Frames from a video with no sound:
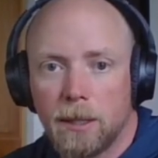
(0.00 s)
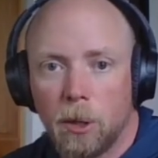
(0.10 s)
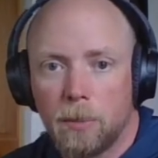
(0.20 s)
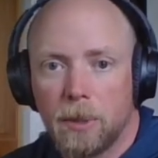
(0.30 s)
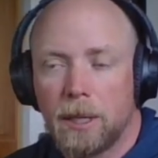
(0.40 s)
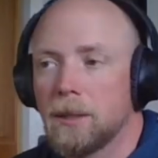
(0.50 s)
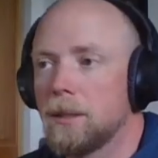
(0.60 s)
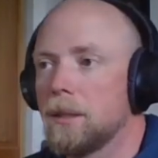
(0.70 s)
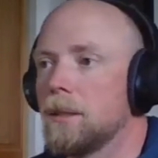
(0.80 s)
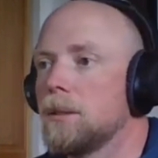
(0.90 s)
I hope I
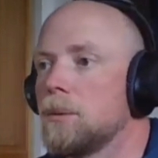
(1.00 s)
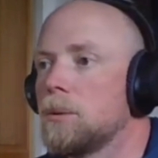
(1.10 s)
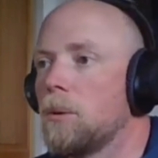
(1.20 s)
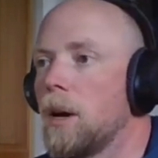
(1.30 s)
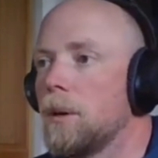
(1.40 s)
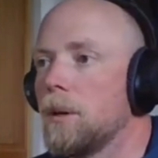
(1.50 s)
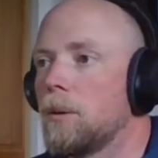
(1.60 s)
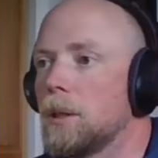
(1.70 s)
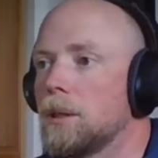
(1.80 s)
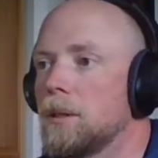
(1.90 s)
answered the subscriber
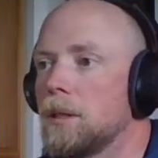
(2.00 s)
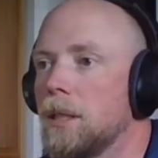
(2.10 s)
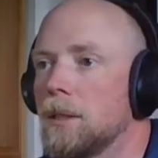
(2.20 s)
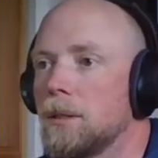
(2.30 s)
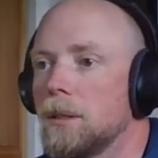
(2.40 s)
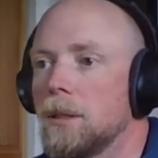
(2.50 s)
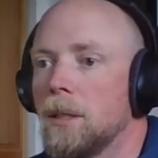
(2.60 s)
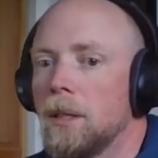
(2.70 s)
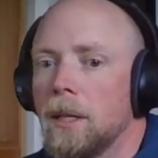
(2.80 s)
questions and answers